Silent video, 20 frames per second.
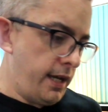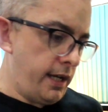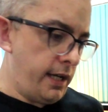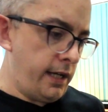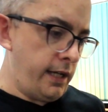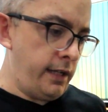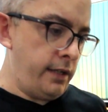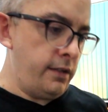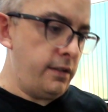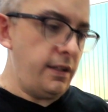
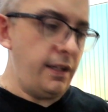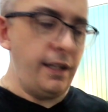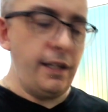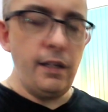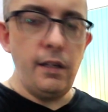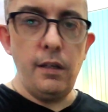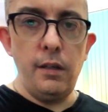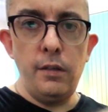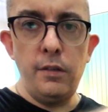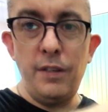and
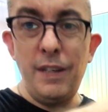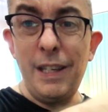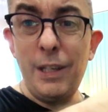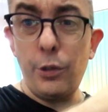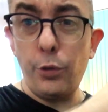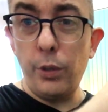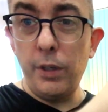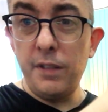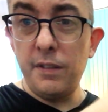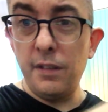
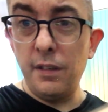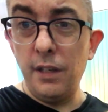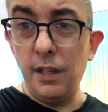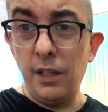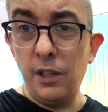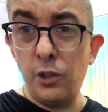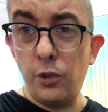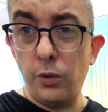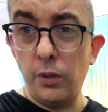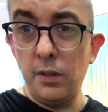decrease and
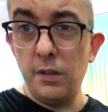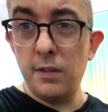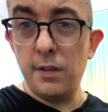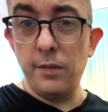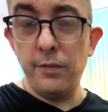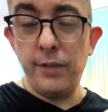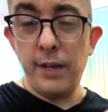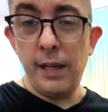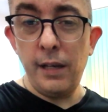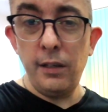increase the
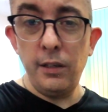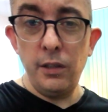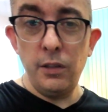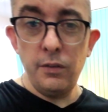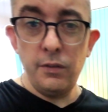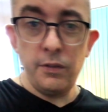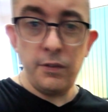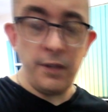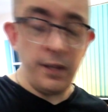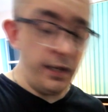
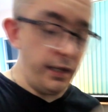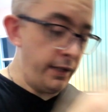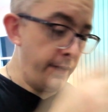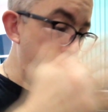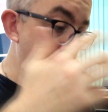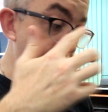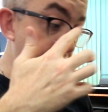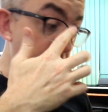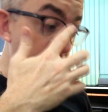values there.